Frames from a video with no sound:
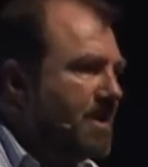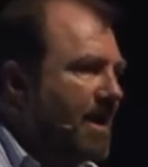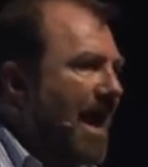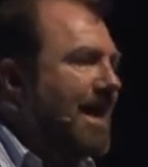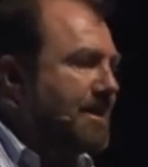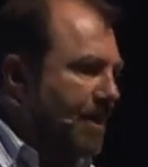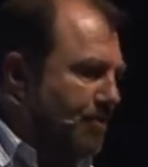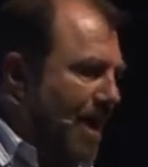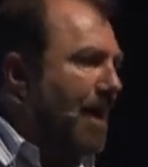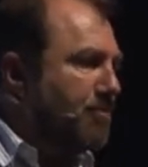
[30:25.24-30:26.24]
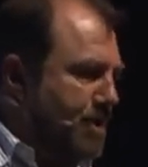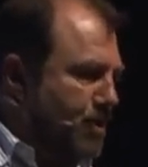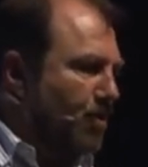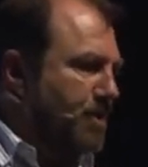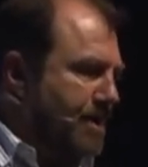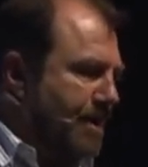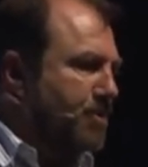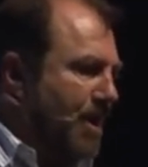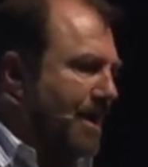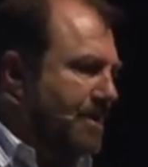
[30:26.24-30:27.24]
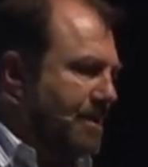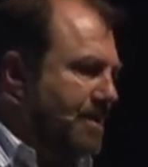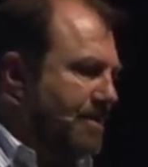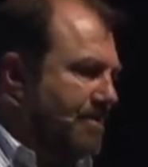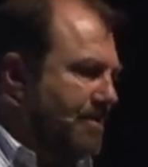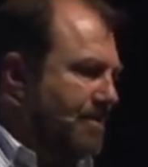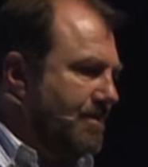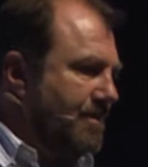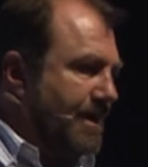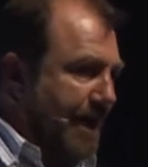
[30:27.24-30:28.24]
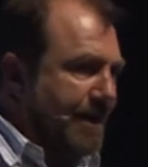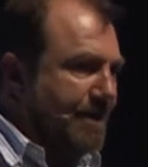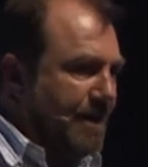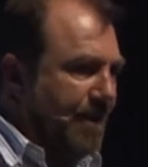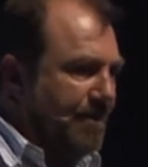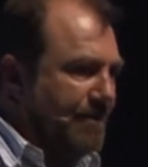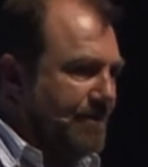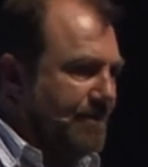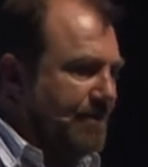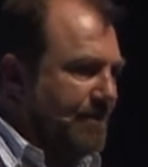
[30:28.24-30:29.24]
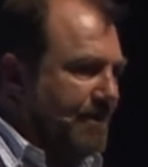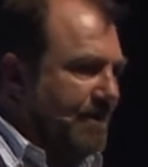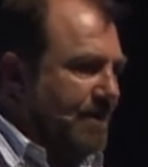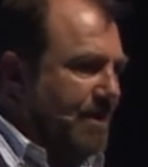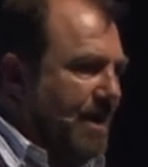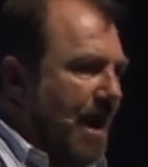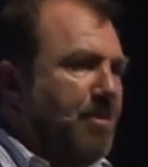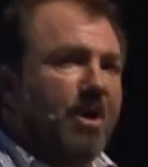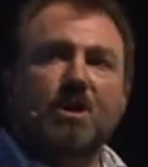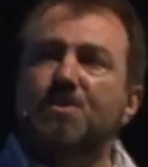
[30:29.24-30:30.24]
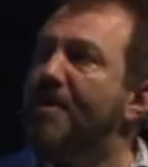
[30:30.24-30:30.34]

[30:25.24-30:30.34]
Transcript: 800 outsourced contractors to get it done. And because we